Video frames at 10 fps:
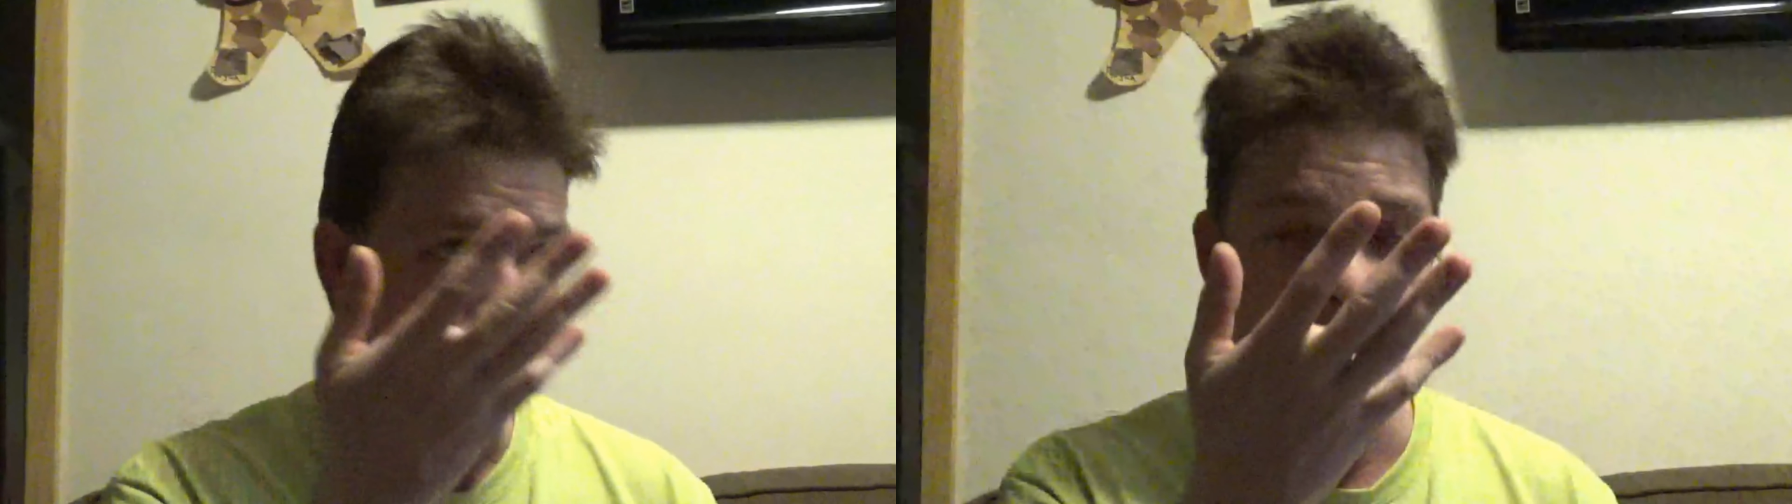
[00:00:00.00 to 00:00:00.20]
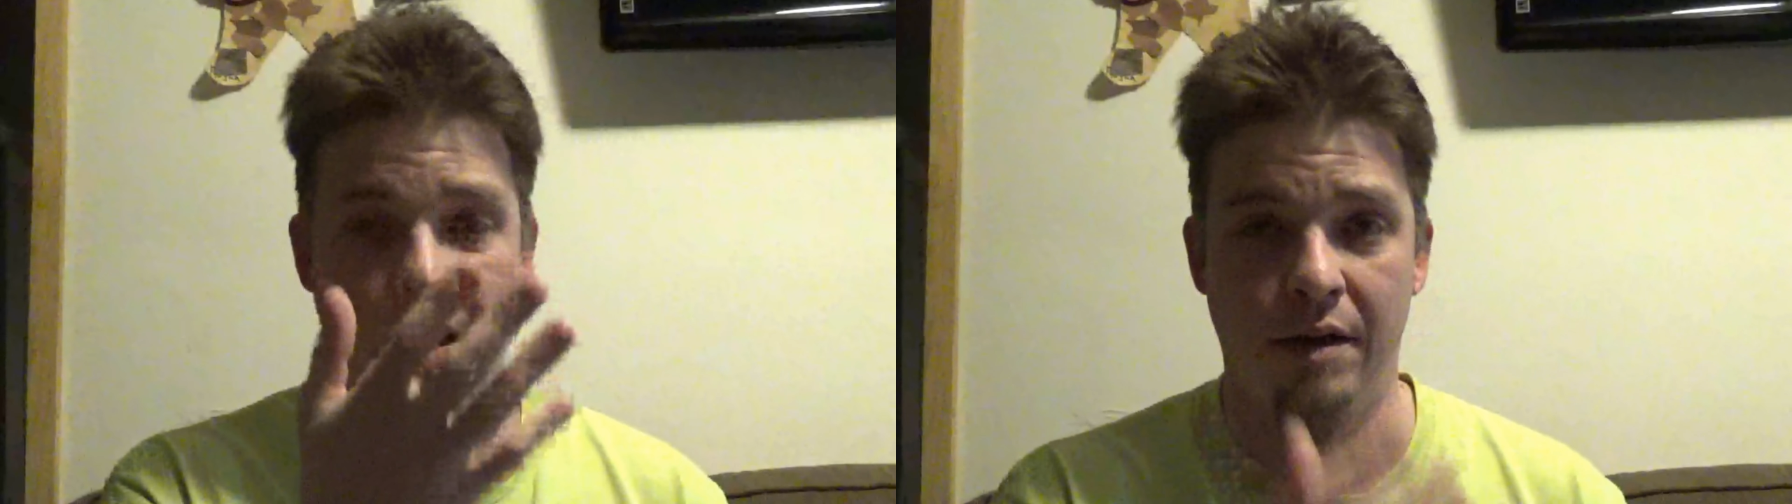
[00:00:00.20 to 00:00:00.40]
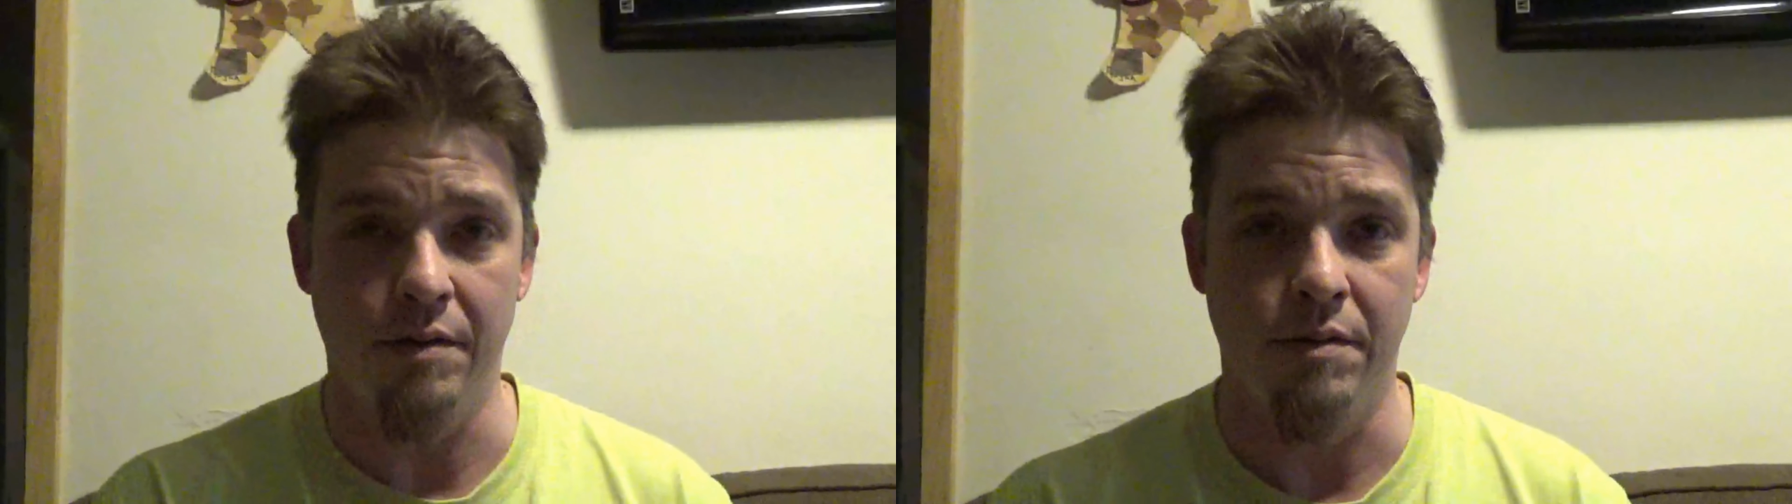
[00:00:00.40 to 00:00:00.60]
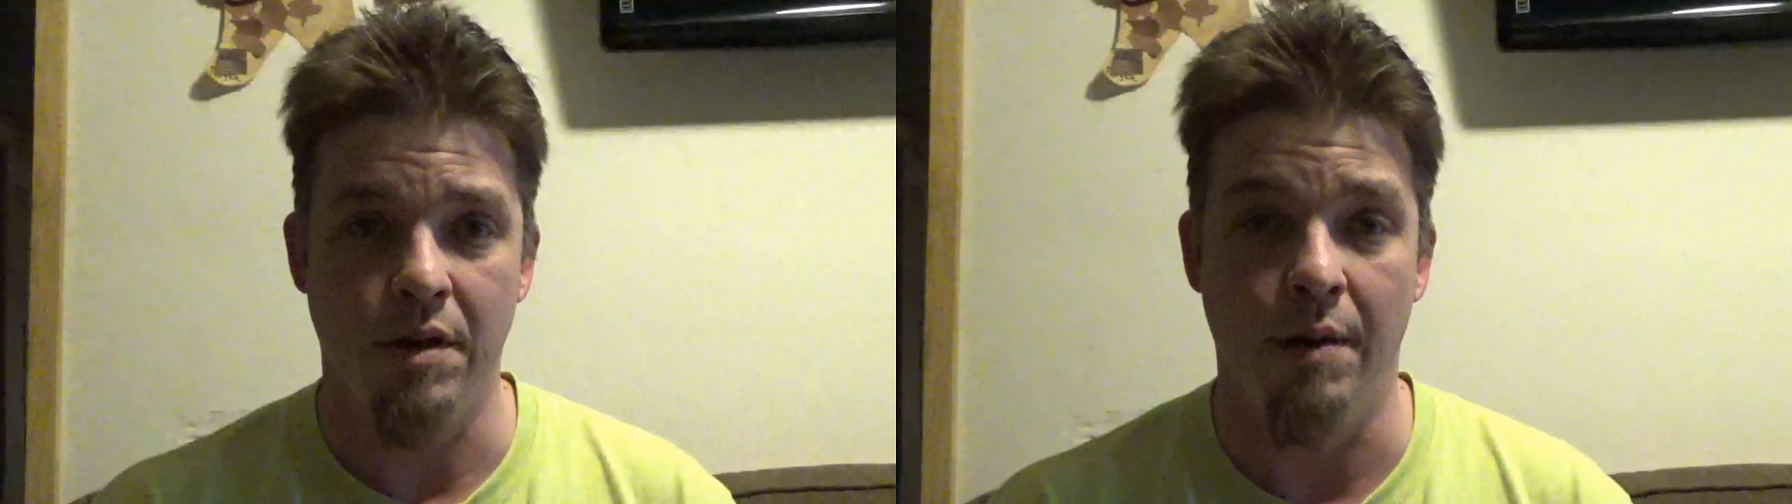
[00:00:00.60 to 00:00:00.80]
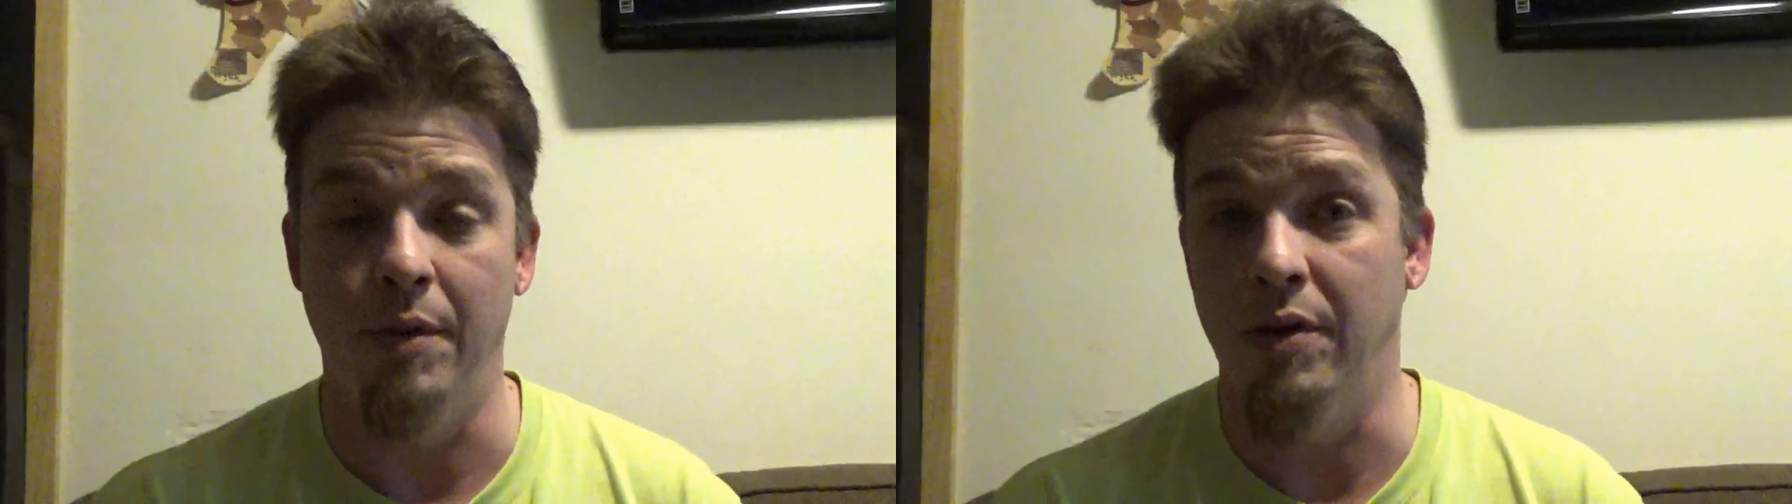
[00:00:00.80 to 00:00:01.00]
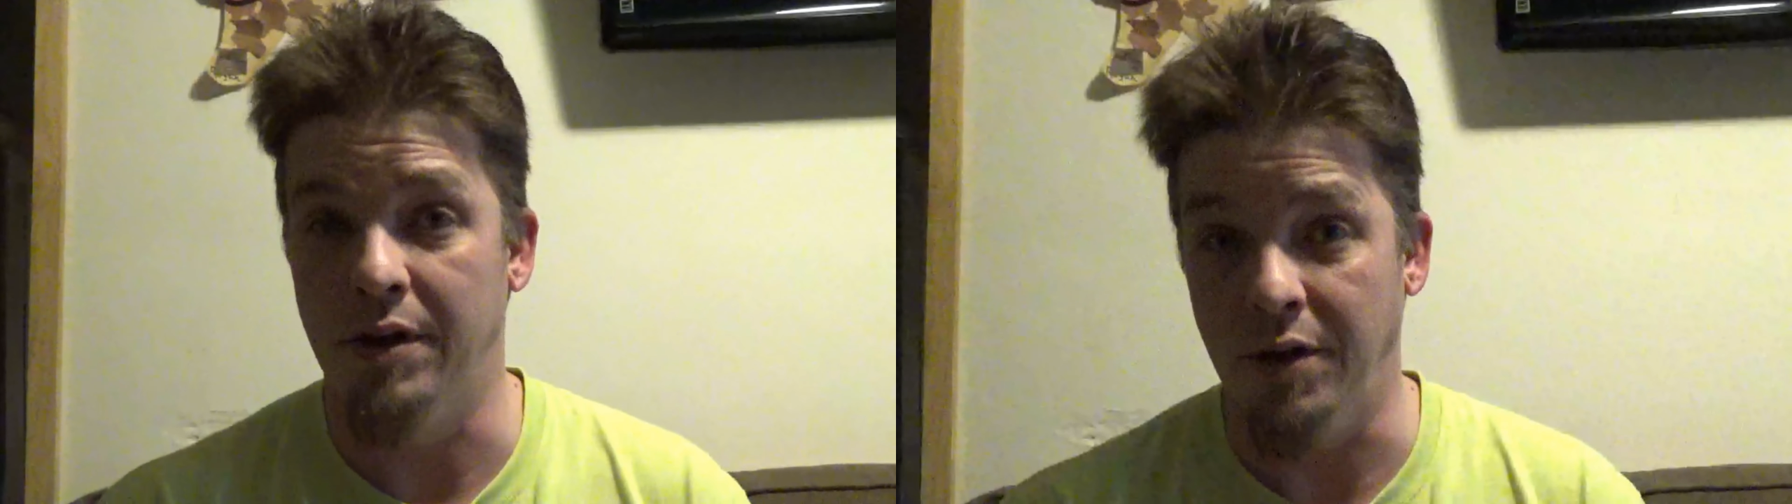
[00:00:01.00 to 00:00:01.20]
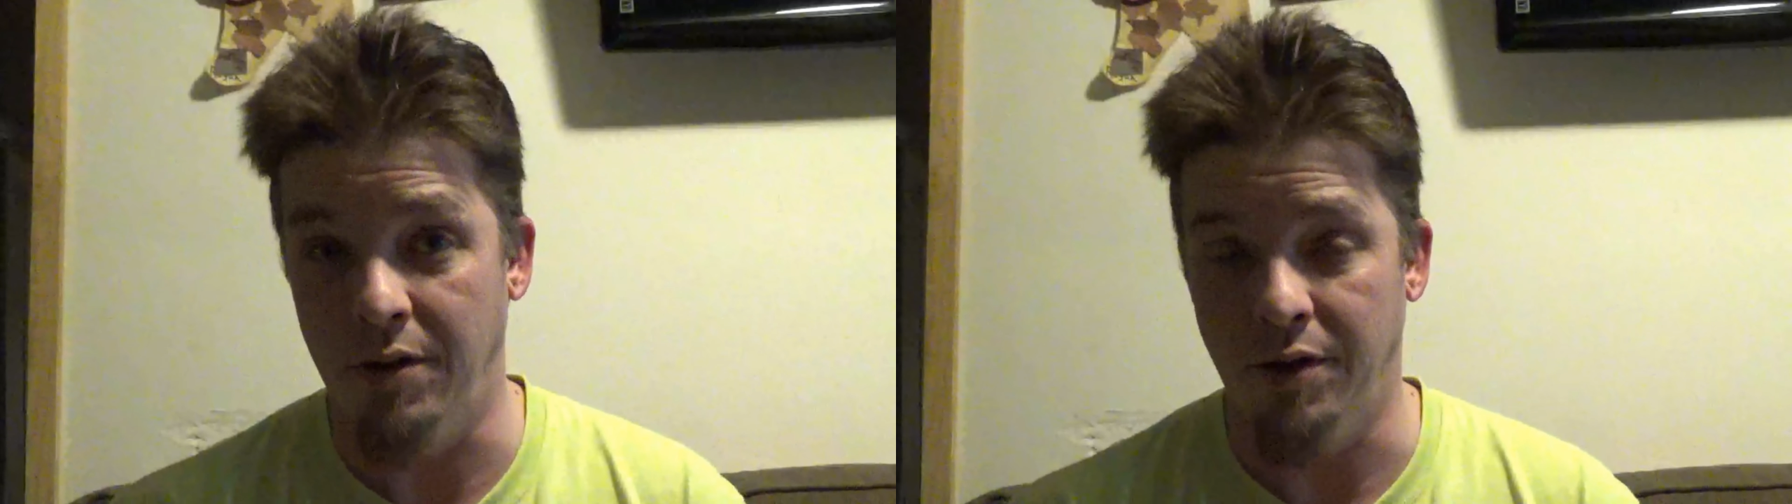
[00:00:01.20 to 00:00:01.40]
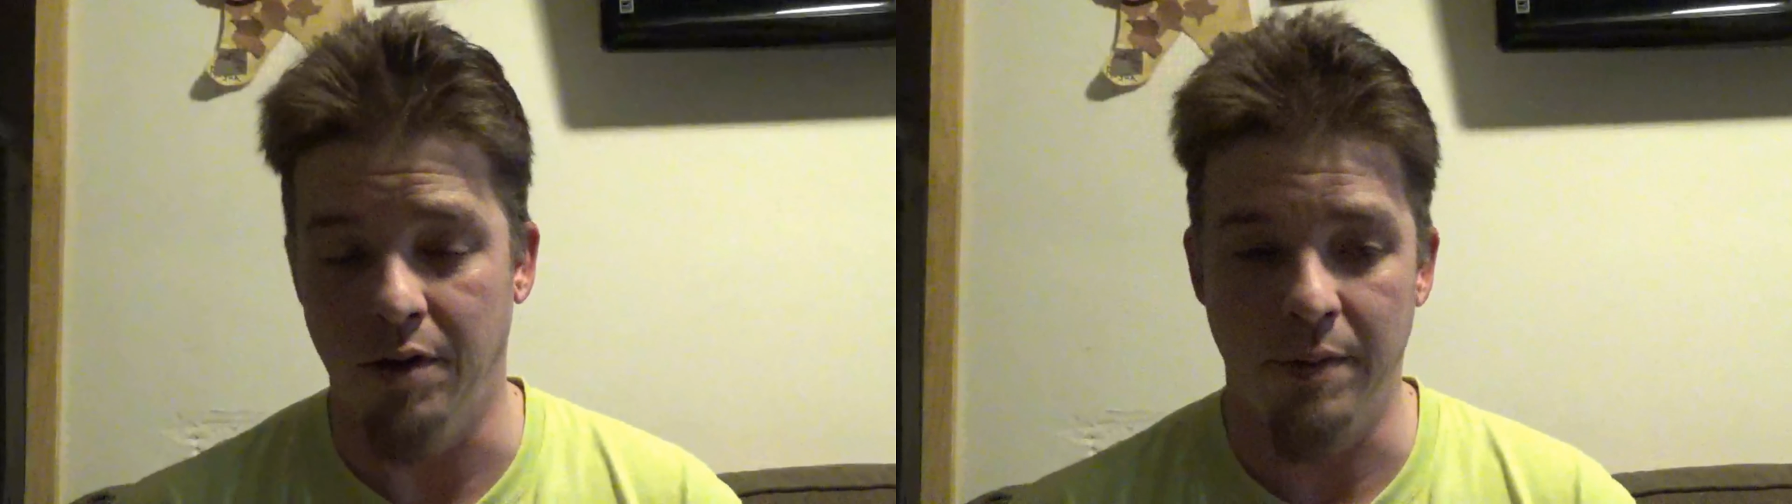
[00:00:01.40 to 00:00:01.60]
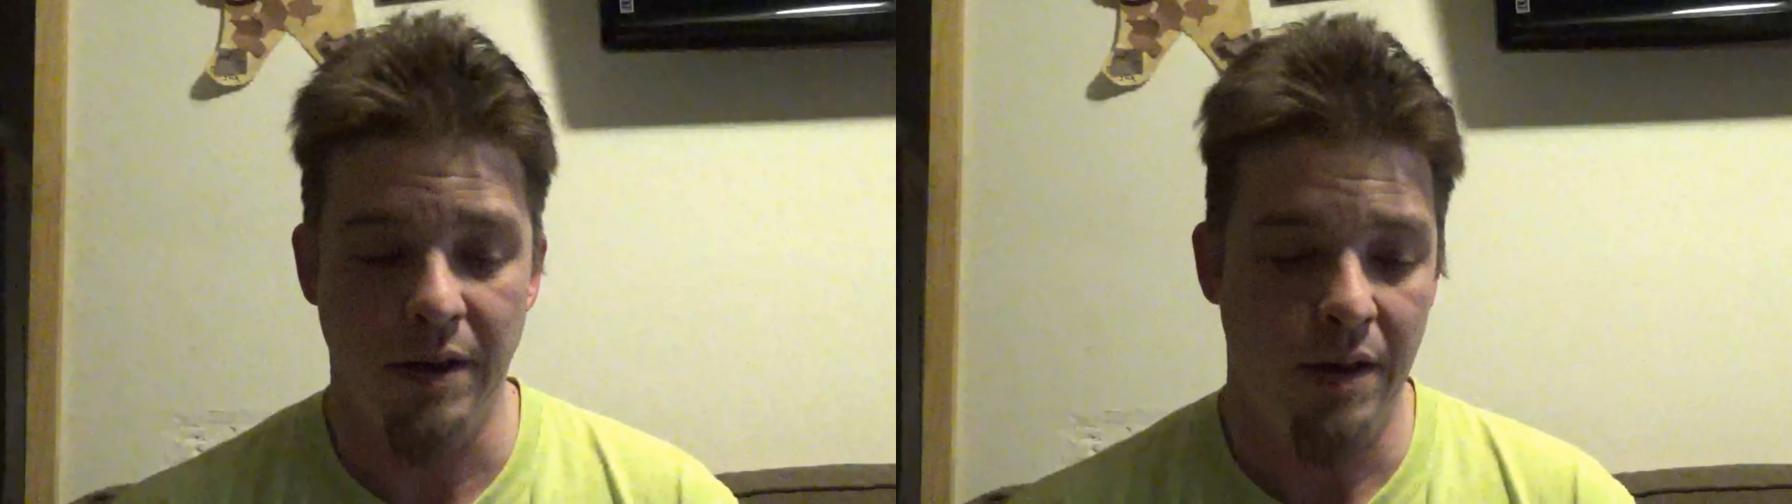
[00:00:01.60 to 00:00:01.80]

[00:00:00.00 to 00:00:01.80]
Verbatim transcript: and upload it to YouTube.